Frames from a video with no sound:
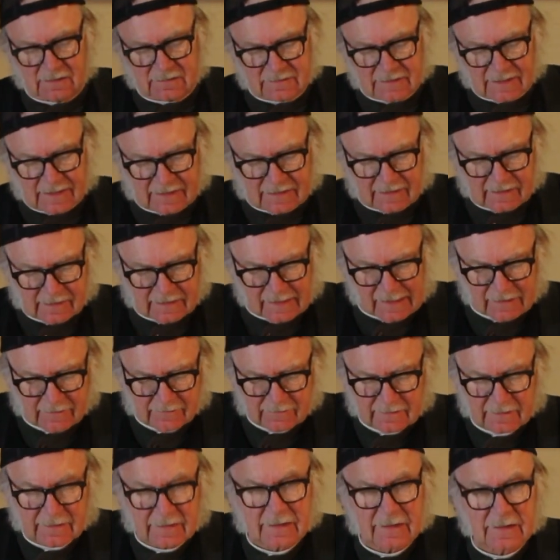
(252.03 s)
take it
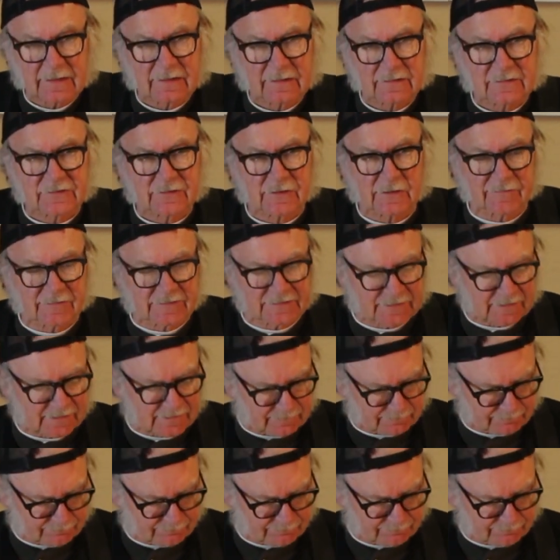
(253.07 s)
out and service it.